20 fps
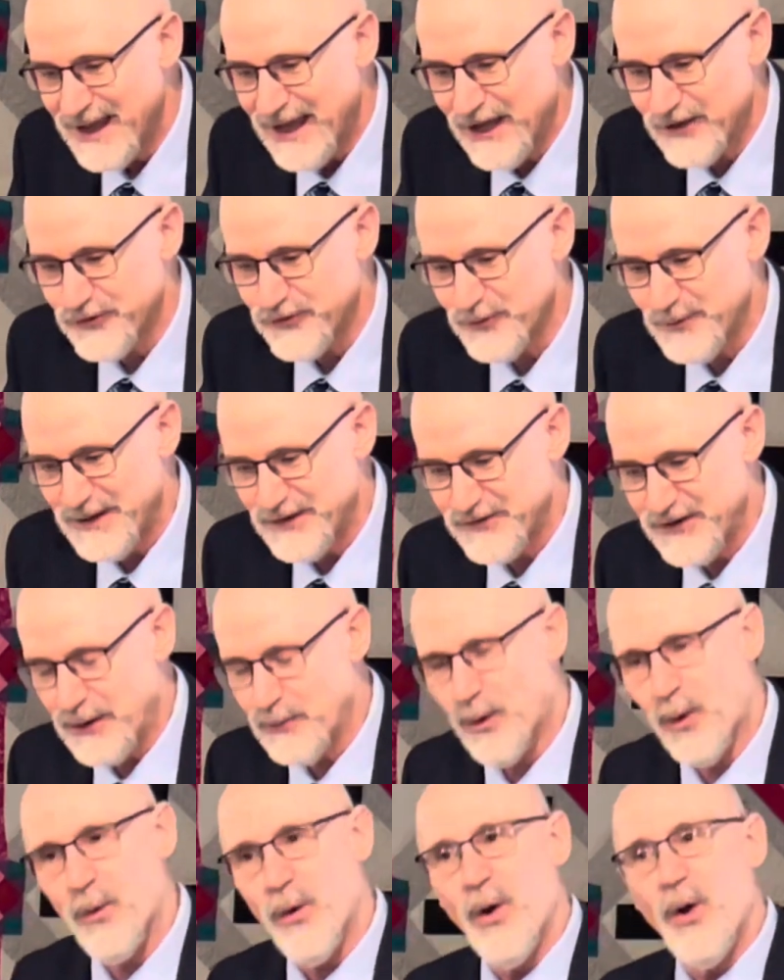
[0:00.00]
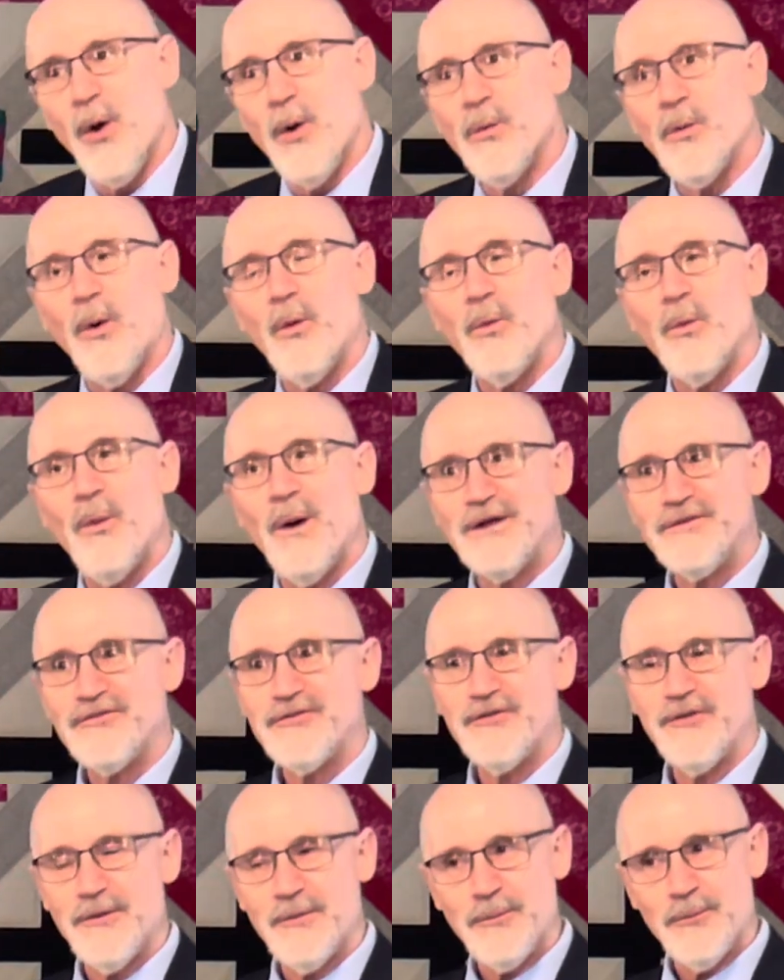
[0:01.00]
And so we say, well, what's
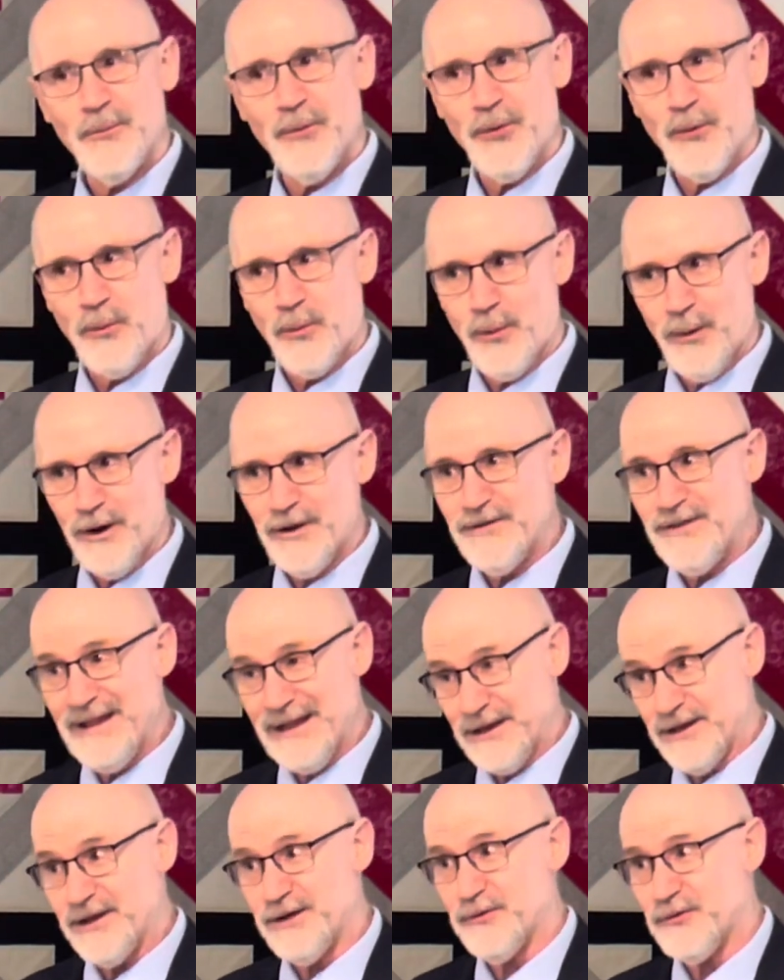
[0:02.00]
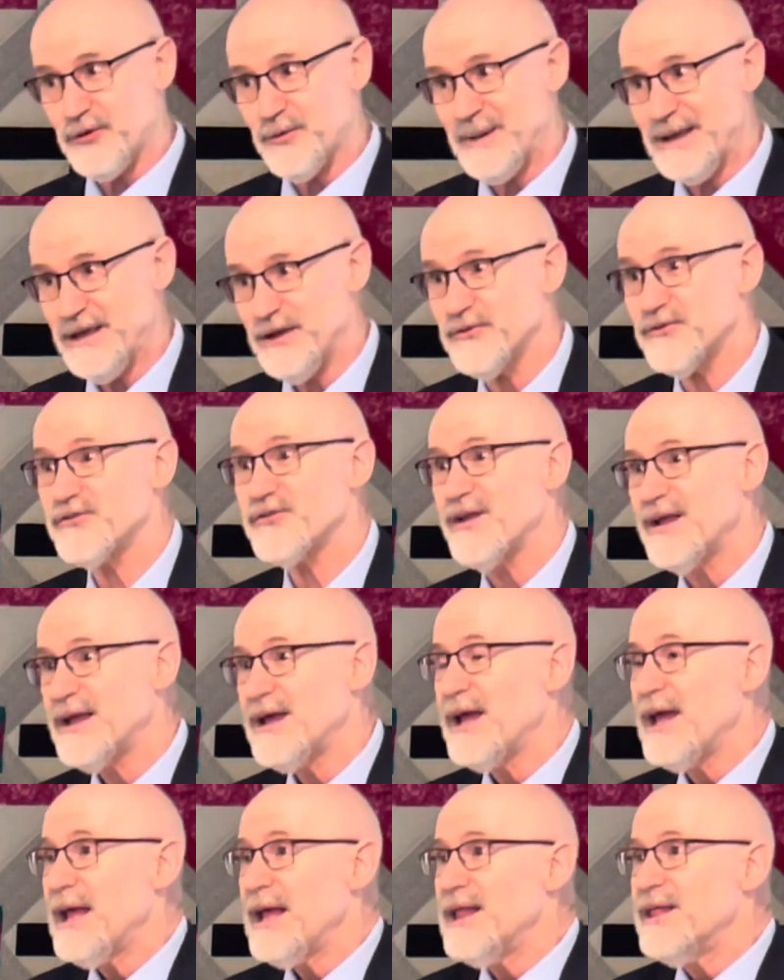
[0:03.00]
the word then to be used?
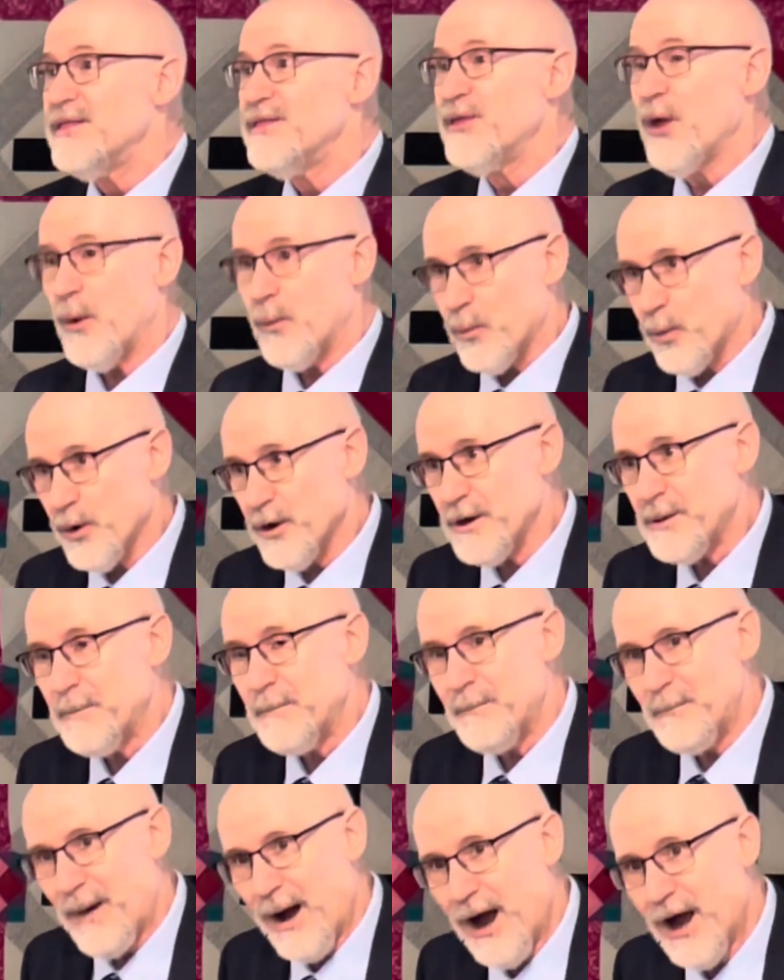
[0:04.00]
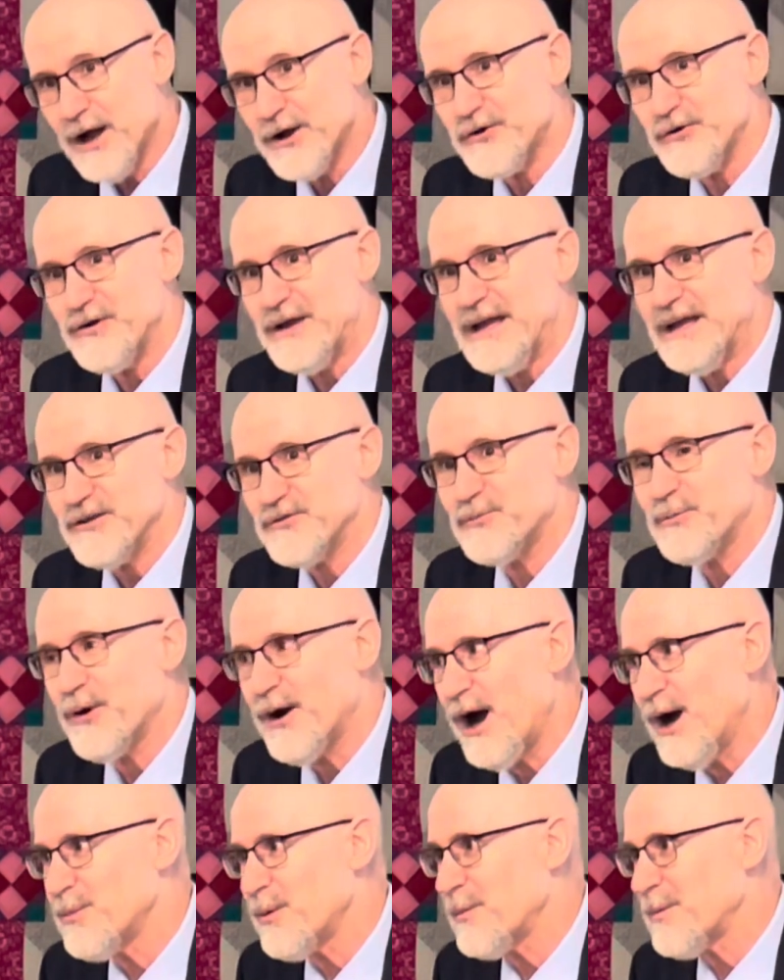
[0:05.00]
The word mockery is
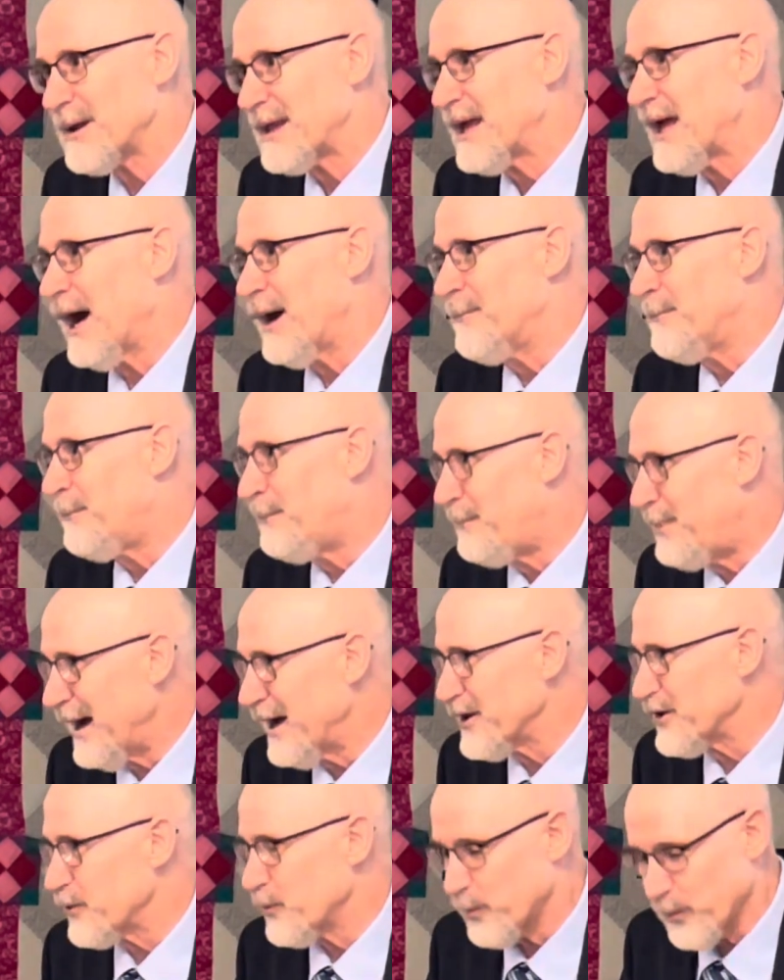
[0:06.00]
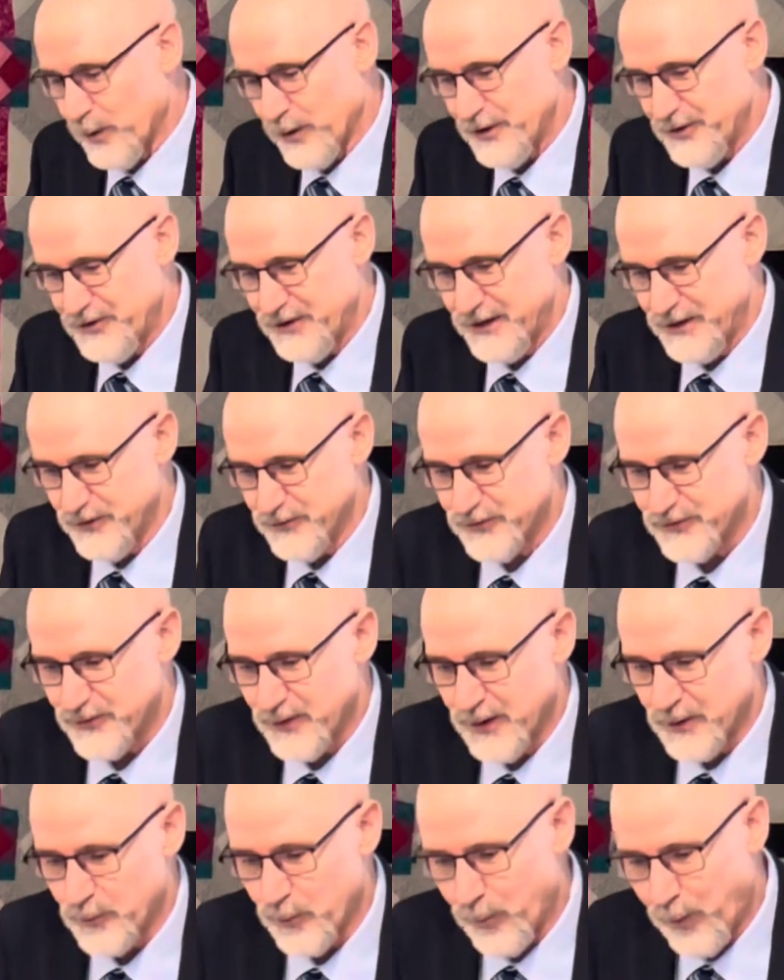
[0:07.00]
probably a better word to use.
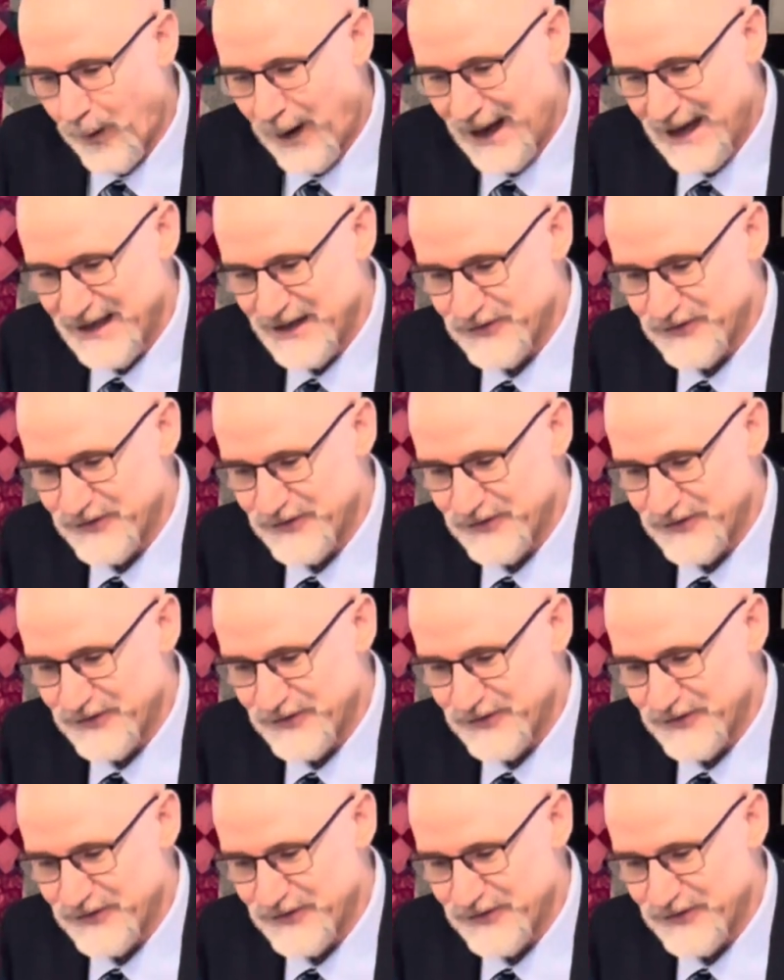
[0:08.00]
And why